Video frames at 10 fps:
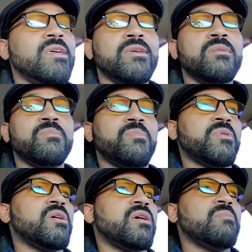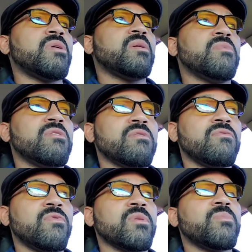he, yeah, he paid me
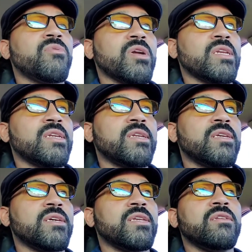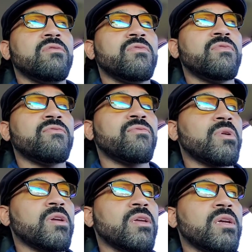for the print. I didn't do it for
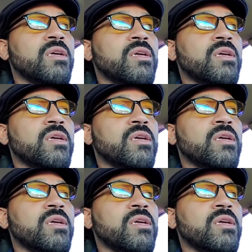free,